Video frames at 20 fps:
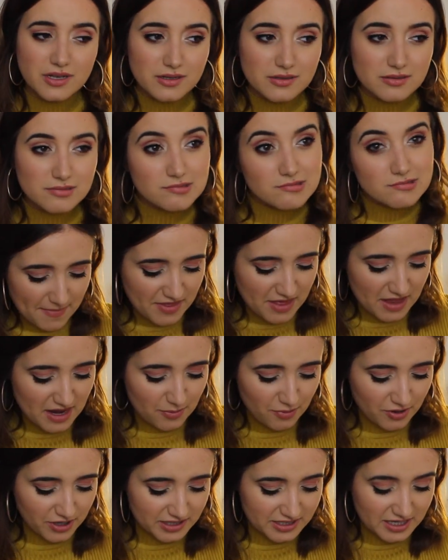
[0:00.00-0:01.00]
And
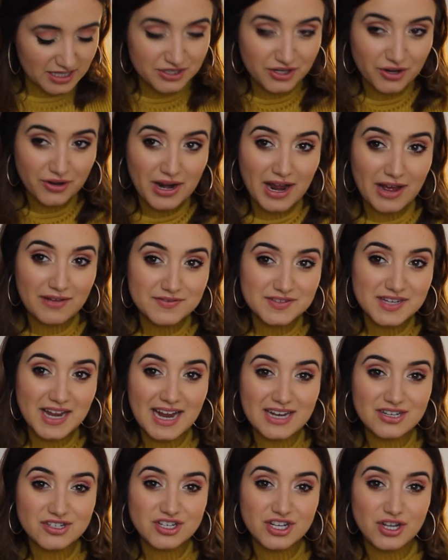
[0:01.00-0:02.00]
then a product I don't have to
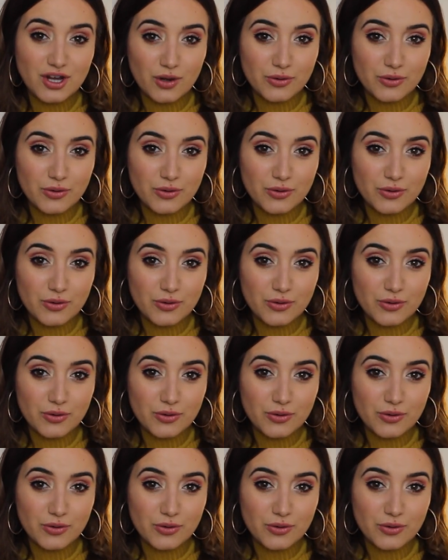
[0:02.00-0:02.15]
actually